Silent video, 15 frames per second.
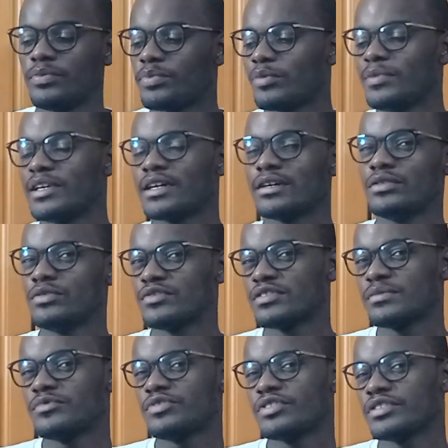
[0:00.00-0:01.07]
you probably can do
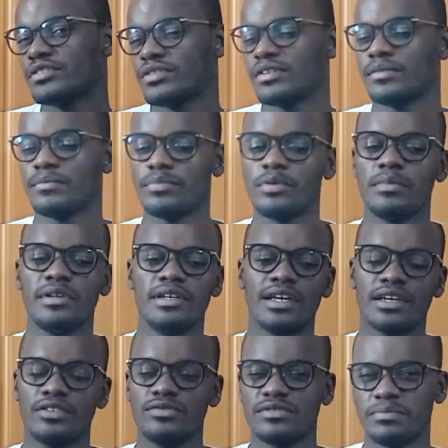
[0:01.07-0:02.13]
some tricks you can probably
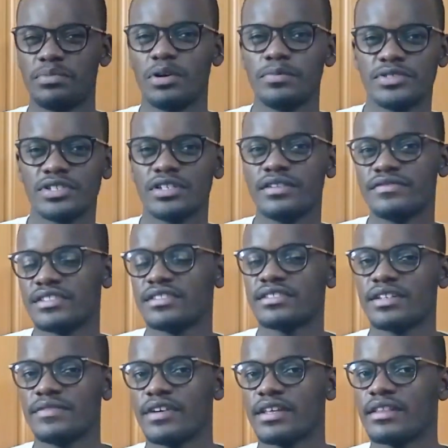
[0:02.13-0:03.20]
like do some pop shoves and
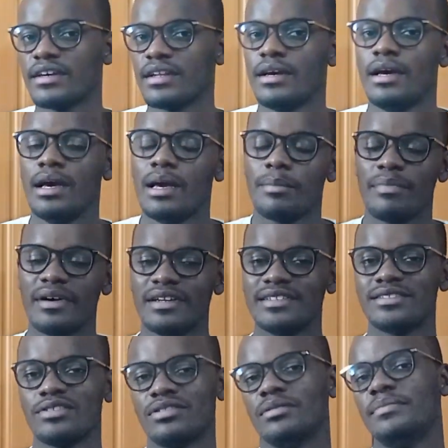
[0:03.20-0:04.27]
stuff like that but it's
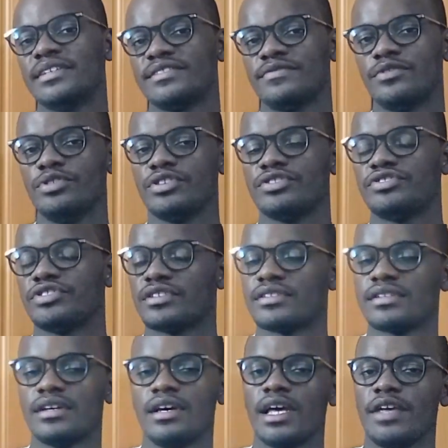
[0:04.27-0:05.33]
not the best for doing
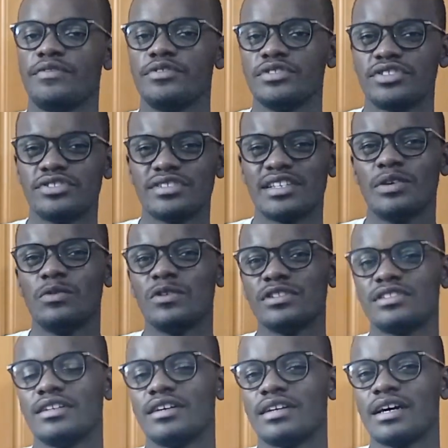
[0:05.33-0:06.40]
tricks if you seriously want
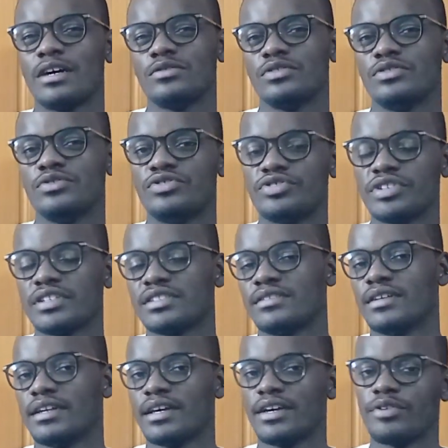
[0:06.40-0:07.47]
to learn how to do tricks
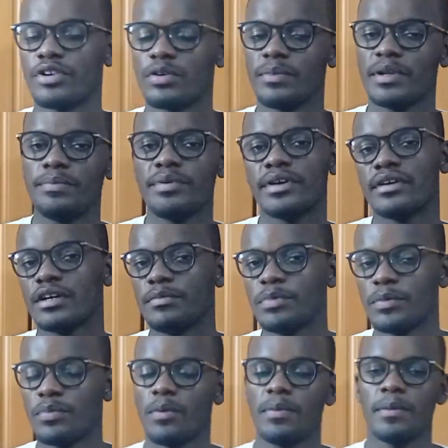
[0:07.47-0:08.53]
then i recommend picking up a
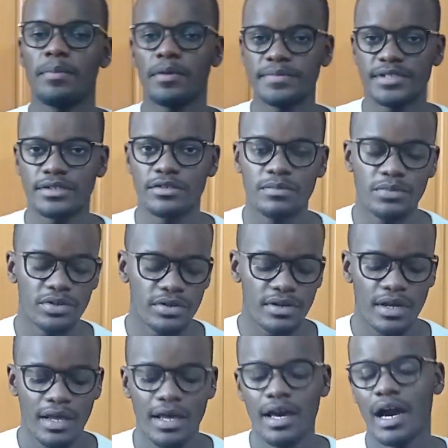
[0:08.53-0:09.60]
proper popsicle board
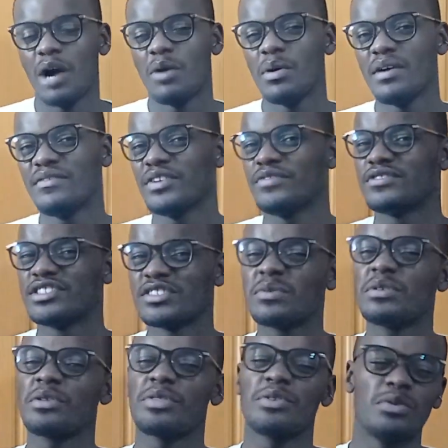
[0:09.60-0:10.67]
however if you just want
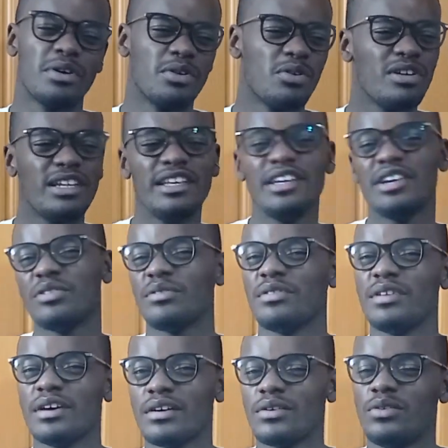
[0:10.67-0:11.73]
to throw an ollie here or
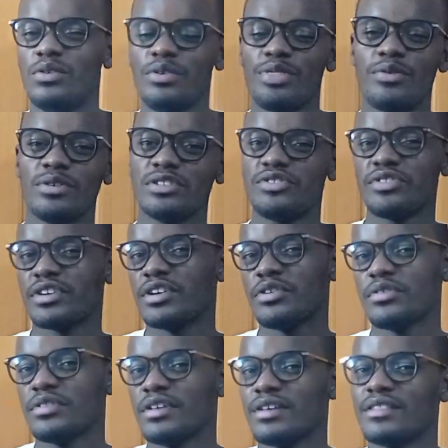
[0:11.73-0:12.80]
there or throw a trick here
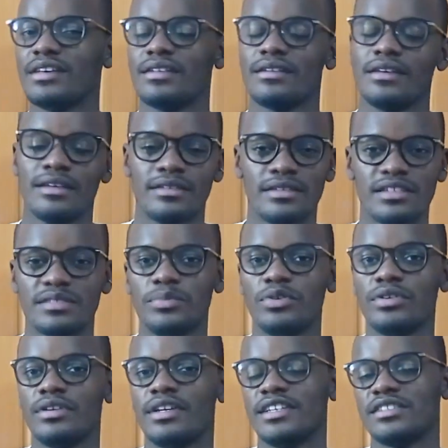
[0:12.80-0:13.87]
or there then this
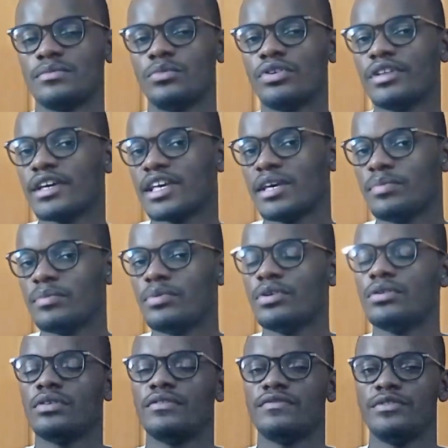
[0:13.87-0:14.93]
board is more than capable
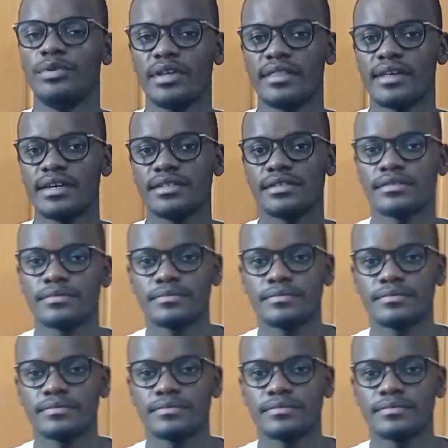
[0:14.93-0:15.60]
of doing that